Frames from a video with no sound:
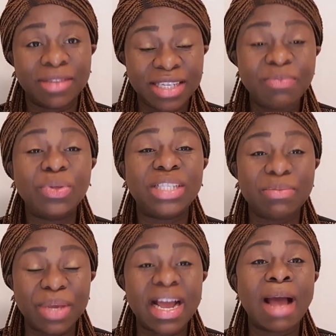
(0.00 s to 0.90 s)

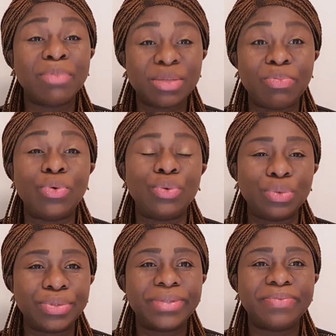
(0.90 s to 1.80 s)
Timothy becomes
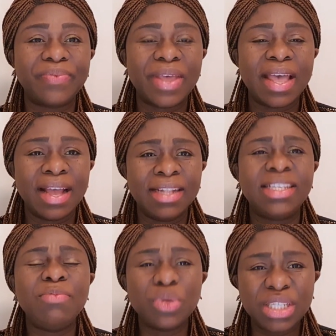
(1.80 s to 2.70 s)
bold.
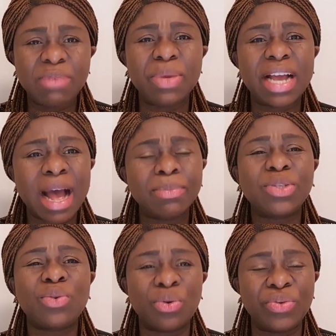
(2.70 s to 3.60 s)
Timothy
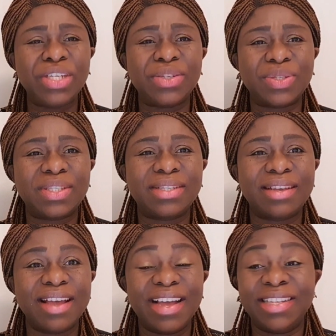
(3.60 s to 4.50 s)
becomes courageous.
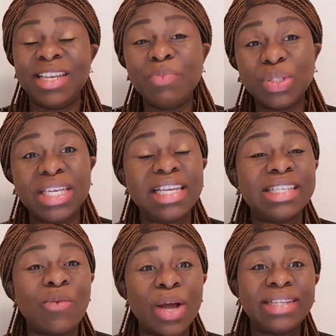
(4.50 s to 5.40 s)
Timothy is
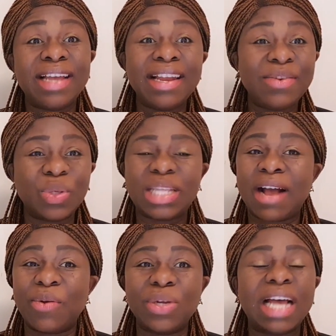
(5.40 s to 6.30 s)
the one telling us
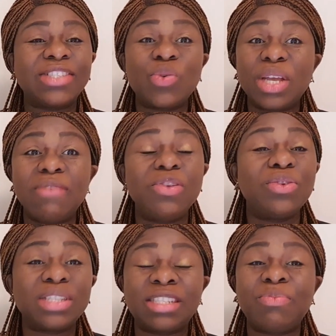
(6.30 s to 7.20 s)
that God has not
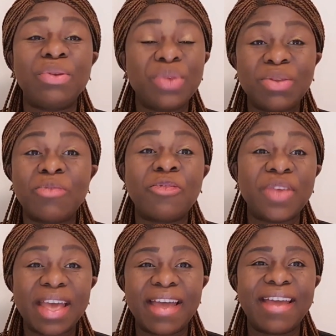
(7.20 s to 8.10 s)
given us a spirit of
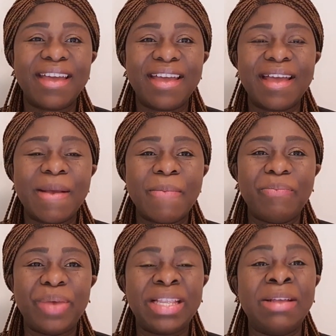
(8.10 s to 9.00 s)
fear,
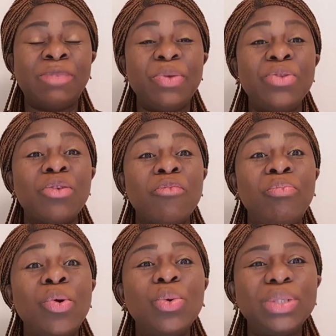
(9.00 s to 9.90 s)
the spirit
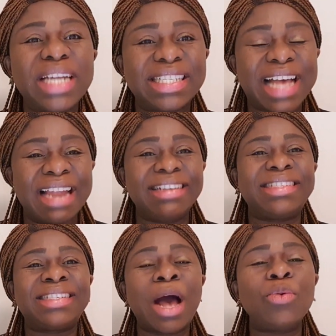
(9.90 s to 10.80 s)
of boldness and a
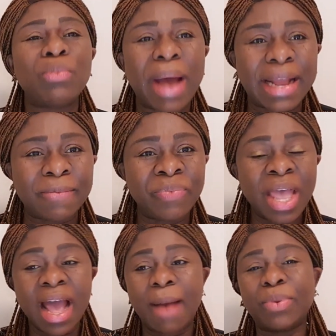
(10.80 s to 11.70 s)
sound mind.
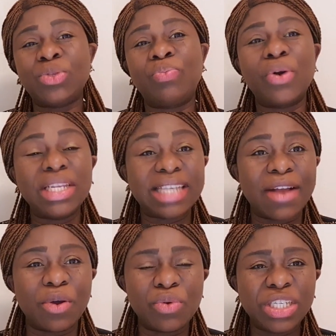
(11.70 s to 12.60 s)
Apostle Paul is
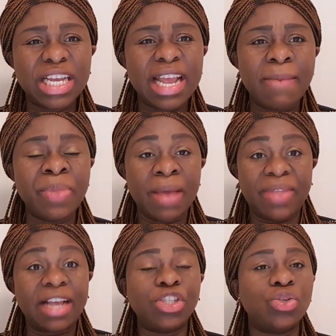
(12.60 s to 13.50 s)
encouraging him
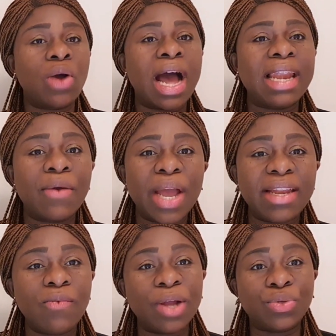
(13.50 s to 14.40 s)
that he should not allow
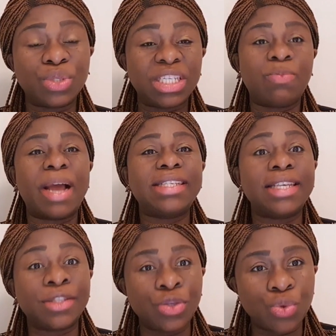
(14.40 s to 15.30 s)
anyone to despise
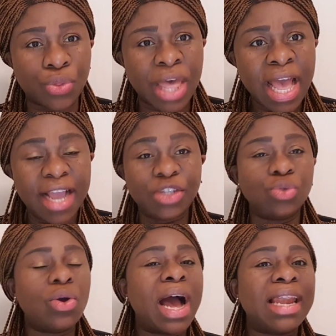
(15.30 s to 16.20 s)
his youth. He
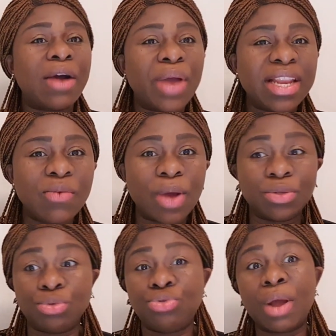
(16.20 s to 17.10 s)
should not allow
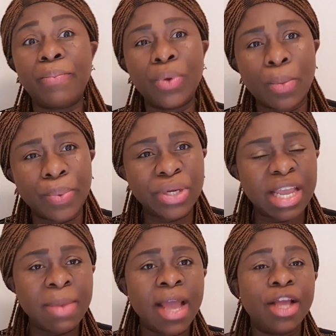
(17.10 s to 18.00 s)
anyone to trample upon
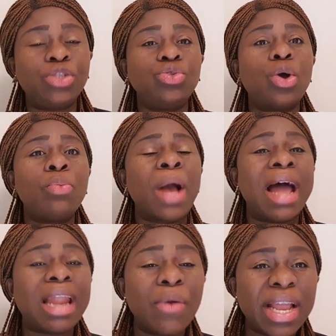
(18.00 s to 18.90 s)
him. He should not
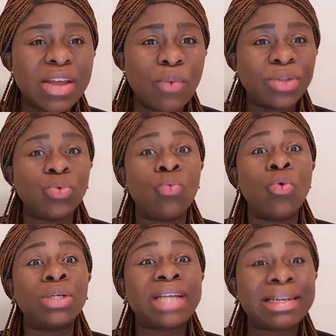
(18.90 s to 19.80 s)
allow anyone to
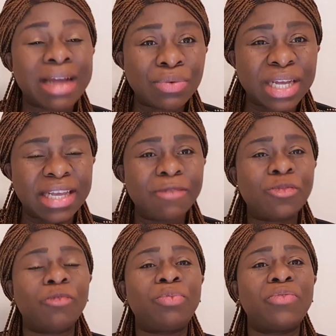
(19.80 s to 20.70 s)
water down the
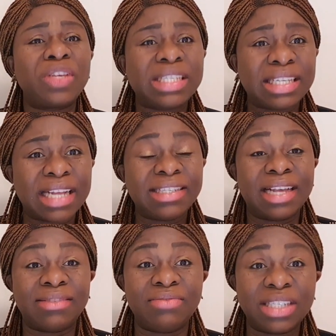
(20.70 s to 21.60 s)
gift of prophecy that
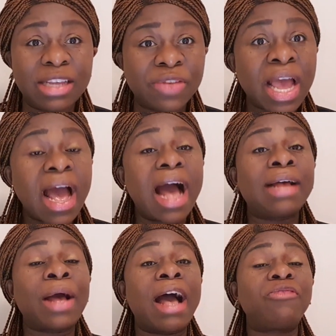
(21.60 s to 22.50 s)
he has received
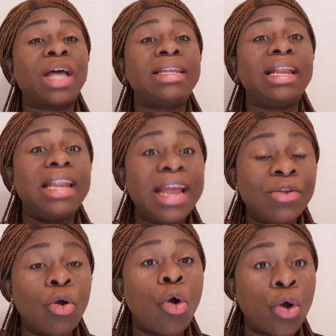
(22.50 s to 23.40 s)
uh, after the
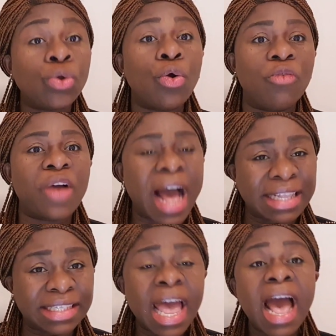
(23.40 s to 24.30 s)
laying on of
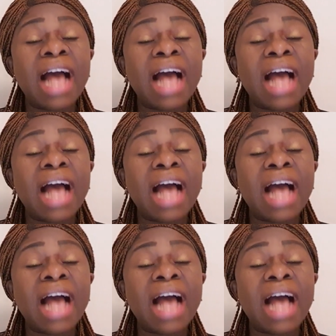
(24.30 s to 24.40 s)
hands.